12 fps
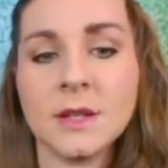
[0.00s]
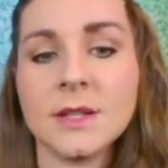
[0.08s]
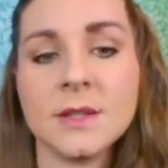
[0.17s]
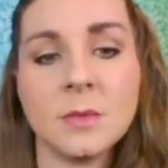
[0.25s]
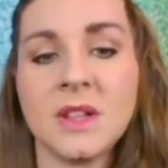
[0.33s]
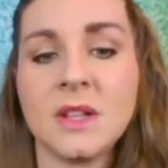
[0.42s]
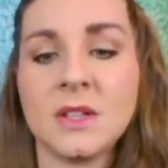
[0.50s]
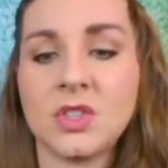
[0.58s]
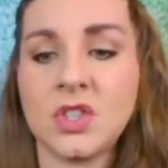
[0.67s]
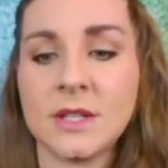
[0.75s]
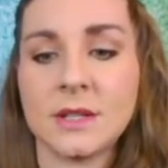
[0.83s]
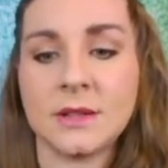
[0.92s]
Doesn't mean that
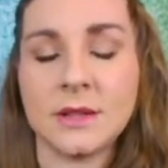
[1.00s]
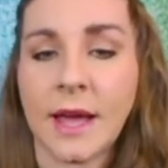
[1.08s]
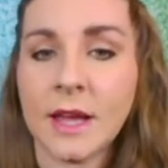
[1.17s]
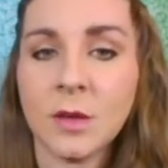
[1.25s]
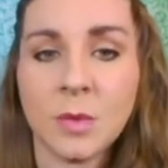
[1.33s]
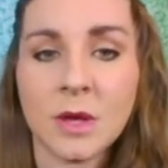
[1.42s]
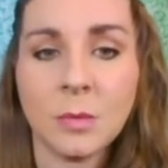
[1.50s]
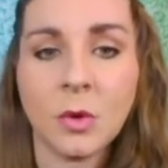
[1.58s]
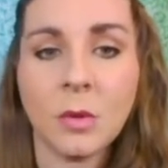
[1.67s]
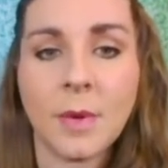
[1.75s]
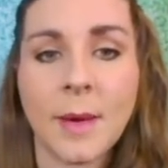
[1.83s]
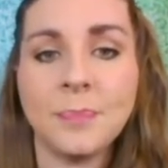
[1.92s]
she doesn't like
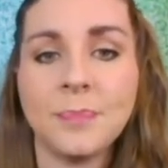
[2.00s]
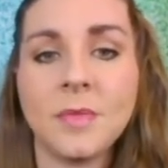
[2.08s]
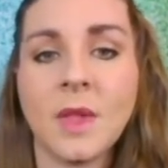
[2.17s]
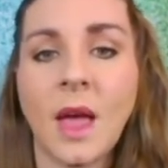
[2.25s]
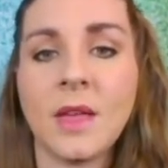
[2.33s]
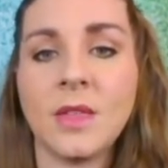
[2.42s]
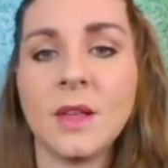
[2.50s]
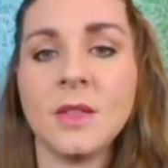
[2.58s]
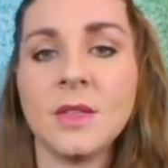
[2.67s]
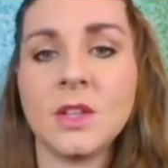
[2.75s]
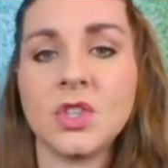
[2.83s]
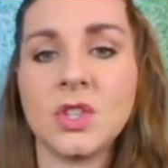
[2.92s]
people, but I
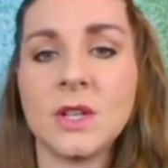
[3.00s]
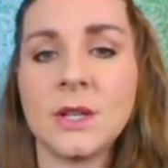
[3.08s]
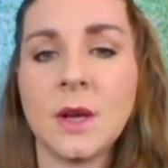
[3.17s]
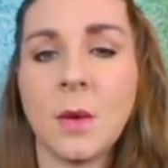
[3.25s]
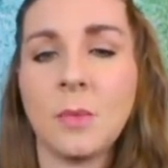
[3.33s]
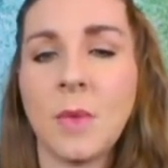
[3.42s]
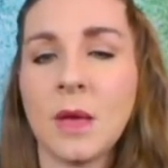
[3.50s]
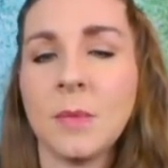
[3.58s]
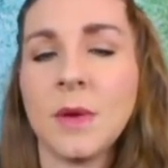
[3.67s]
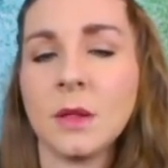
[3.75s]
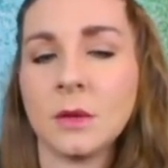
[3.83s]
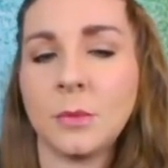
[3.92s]
think that she may
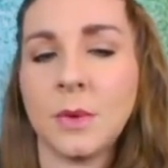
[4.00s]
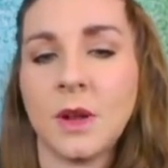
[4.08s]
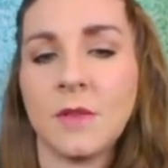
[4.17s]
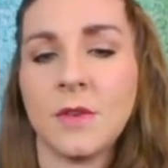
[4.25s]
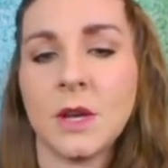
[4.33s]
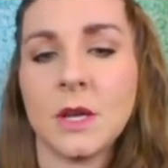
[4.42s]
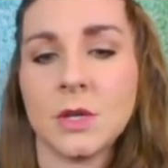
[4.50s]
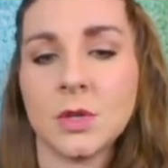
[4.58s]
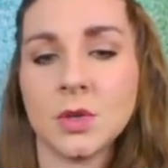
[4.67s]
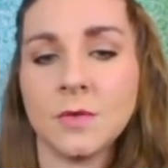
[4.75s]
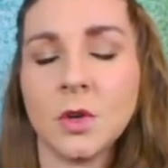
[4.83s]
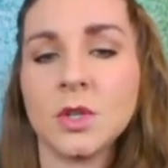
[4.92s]
be a little bit of an
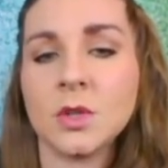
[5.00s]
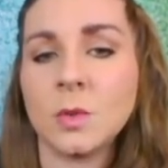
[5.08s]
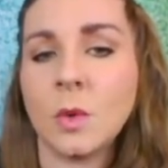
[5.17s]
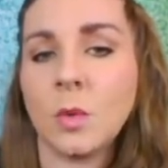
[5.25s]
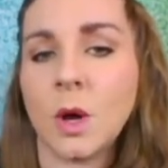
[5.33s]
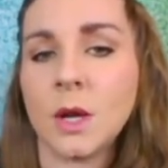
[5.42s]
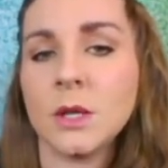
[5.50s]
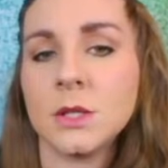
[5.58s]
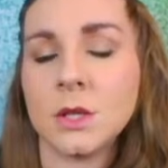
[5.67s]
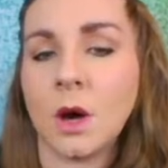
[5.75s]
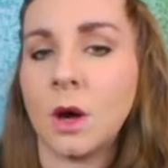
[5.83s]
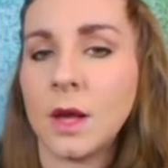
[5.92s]
introvert, so we'll want a
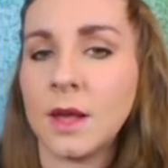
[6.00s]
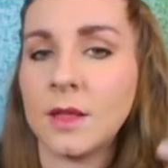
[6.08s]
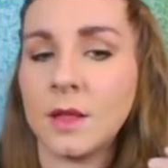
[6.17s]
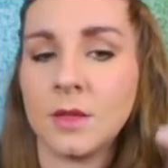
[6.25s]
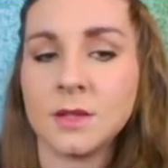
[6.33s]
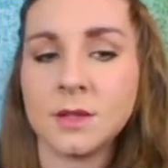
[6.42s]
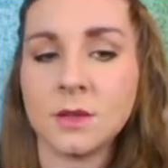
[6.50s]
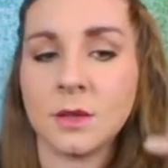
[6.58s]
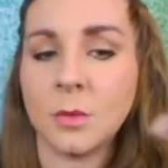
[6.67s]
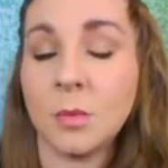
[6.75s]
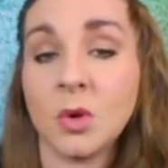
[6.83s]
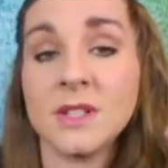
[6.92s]
dog, I think, that's a
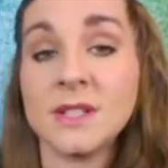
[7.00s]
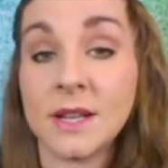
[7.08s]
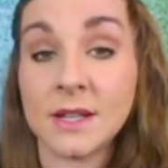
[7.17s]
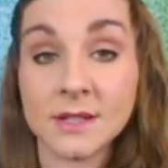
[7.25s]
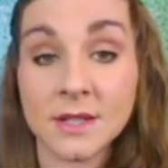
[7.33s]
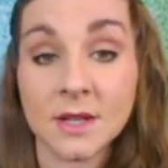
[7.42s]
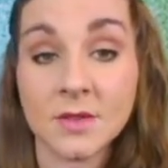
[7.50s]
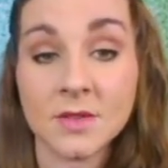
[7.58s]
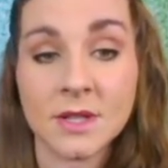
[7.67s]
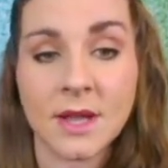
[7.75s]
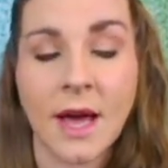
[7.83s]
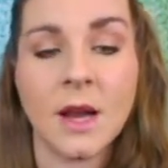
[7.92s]
little bit more sensitive
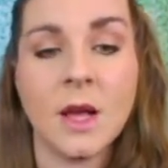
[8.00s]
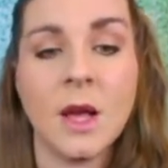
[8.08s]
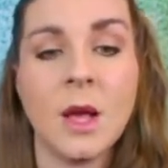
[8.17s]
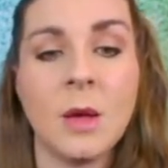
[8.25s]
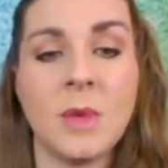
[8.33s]
to that.